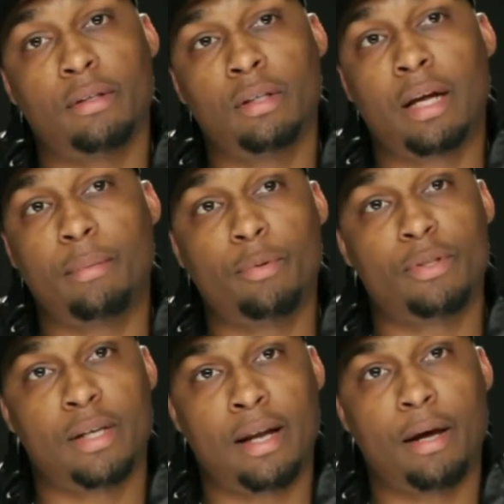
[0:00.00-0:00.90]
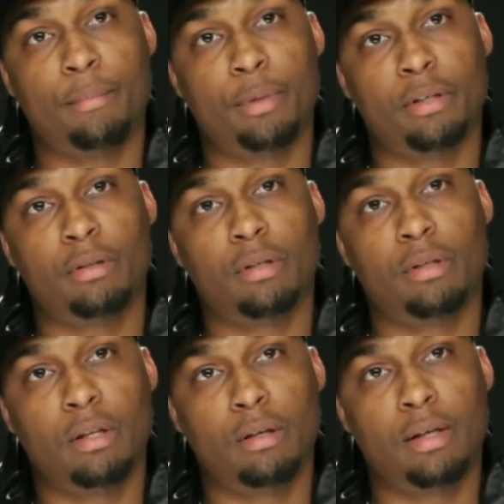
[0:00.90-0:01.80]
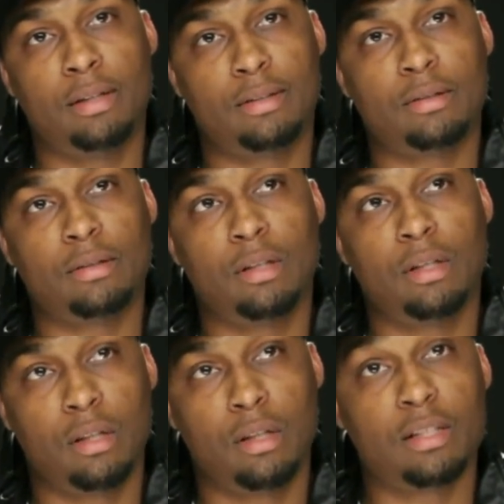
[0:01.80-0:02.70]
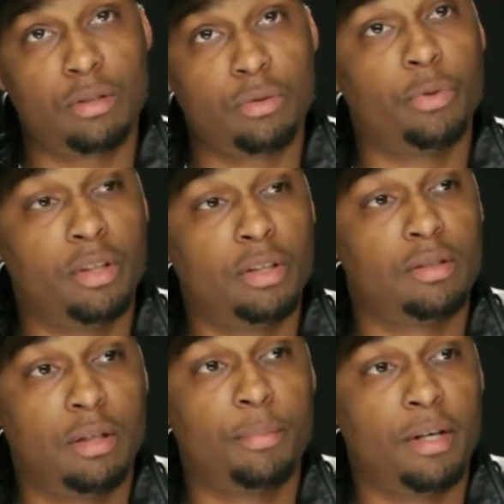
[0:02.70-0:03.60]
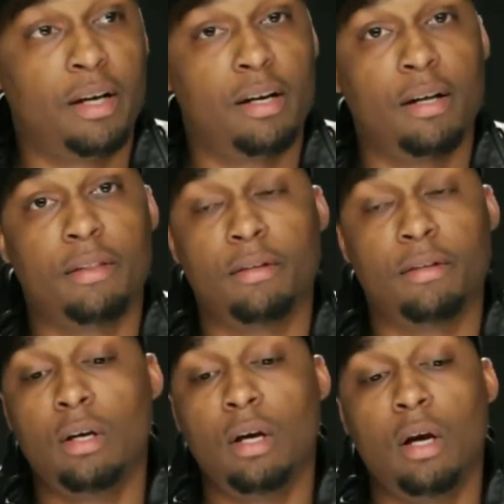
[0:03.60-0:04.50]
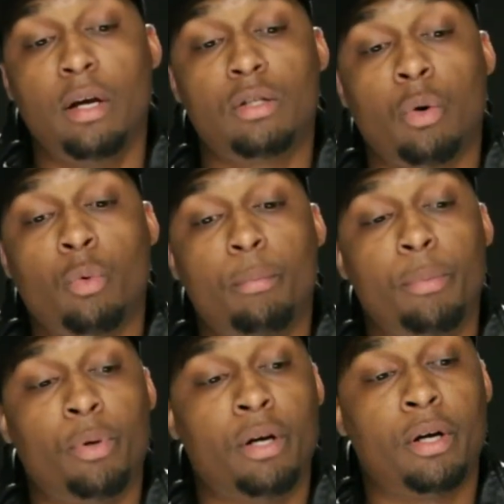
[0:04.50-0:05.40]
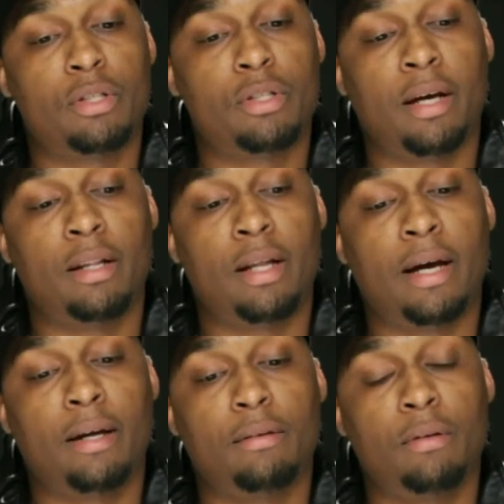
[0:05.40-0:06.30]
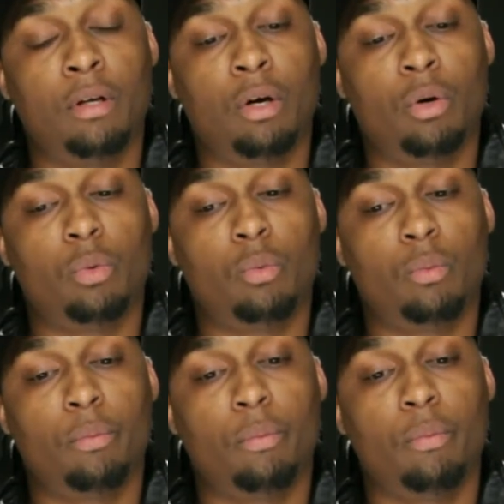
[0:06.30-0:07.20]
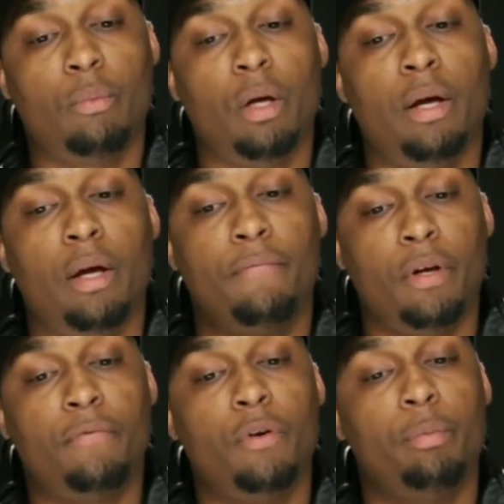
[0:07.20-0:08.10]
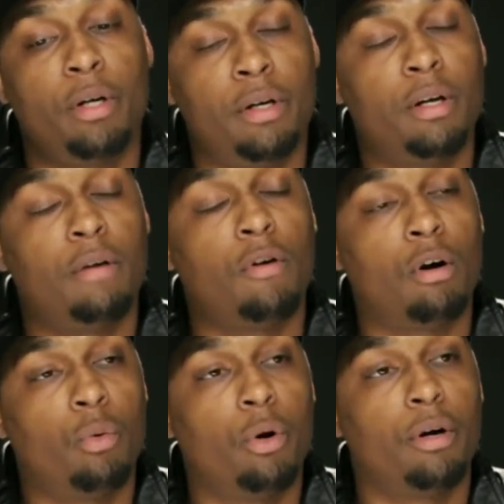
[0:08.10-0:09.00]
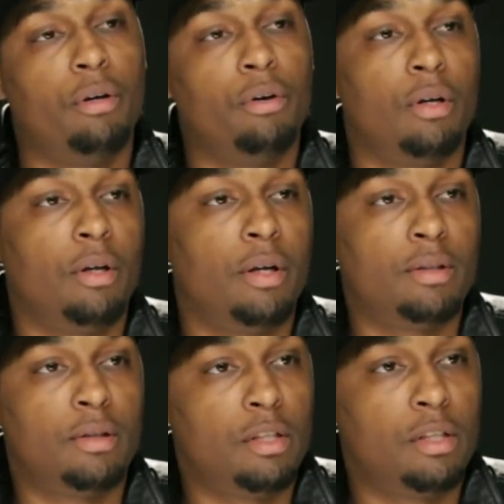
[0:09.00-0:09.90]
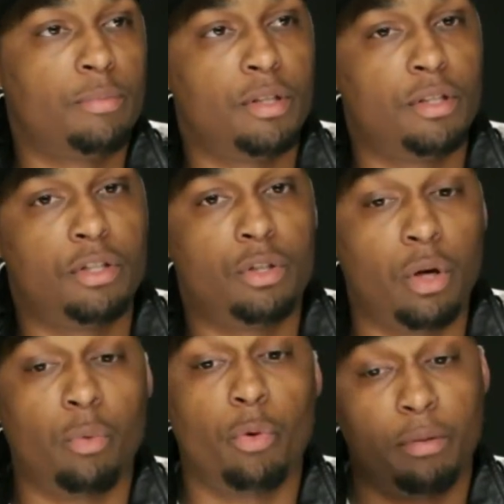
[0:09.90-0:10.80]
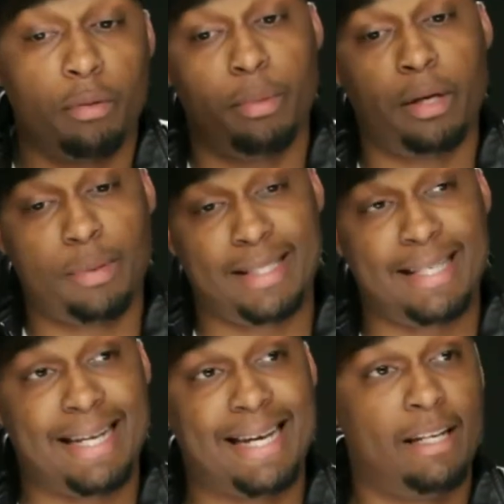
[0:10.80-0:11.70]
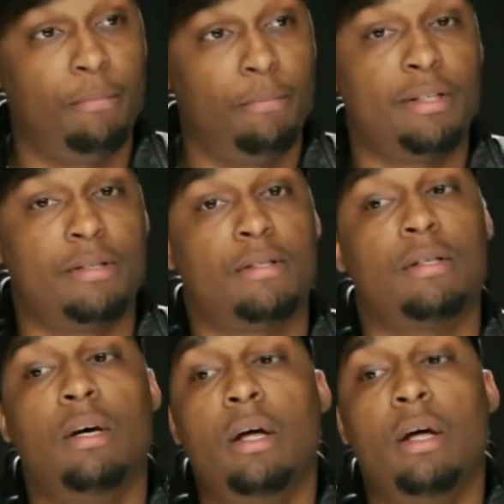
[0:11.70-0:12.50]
And a lot of people say that, but this is really something out of nothing. And so I want people to understand that, if you put in enough hard work, you can get to this position too. And I want them to be able to see that in the pieces.